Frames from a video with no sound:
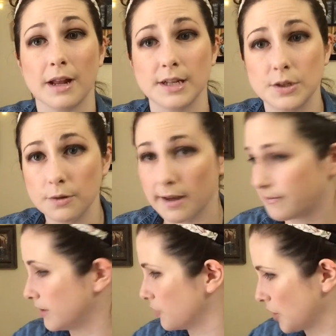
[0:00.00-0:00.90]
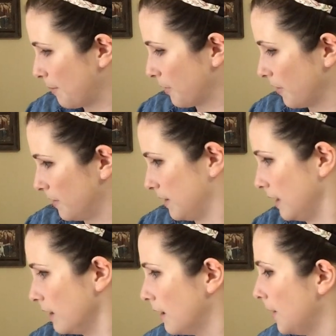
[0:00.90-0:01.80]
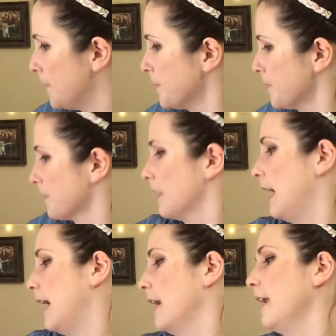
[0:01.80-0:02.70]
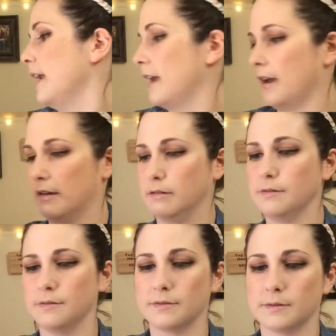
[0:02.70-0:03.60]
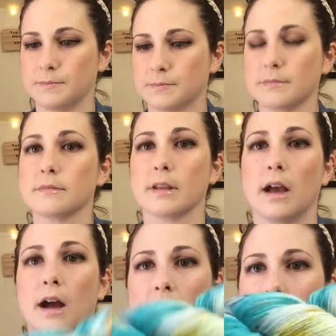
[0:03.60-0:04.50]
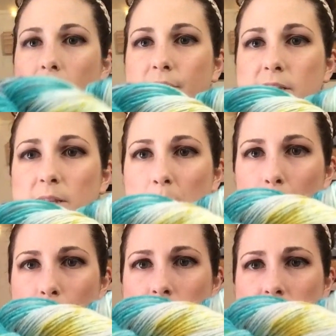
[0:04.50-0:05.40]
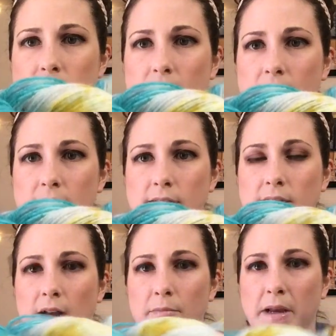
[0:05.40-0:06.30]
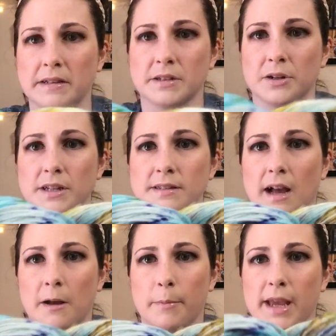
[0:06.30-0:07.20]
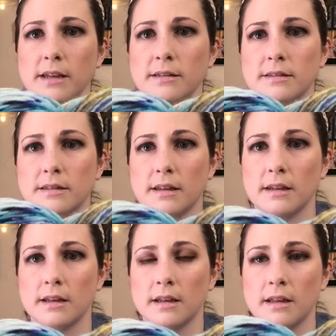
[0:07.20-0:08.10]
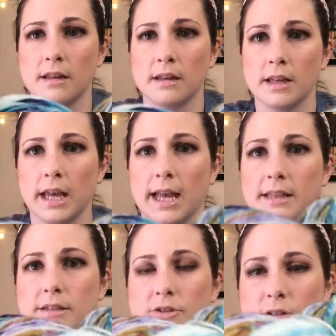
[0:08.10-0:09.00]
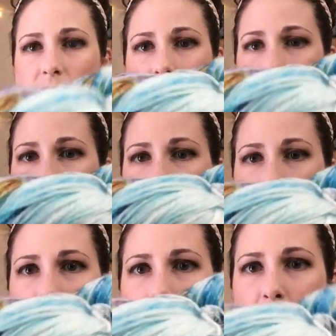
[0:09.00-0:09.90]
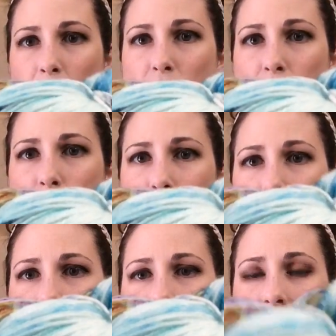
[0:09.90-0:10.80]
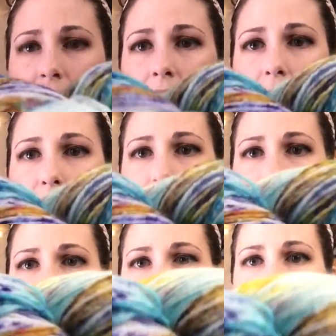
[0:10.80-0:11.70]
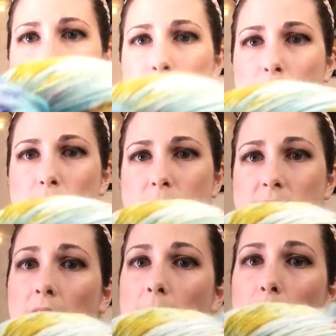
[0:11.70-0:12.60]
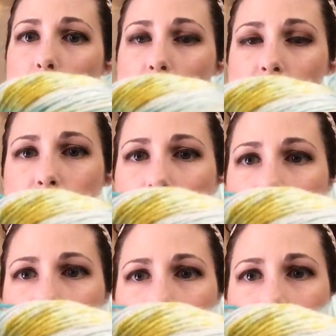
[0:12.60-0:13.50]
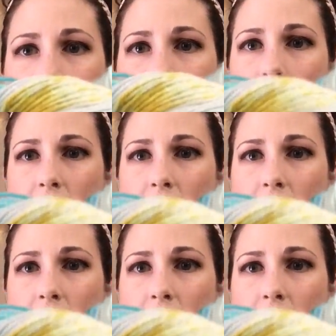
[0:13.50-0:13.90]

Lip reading: what I do have in the shop currently. I have, Life is the Bubbles, and this is on my sturdy sock base. And it's just all these pale blues and teals, purples, yellows, pinks,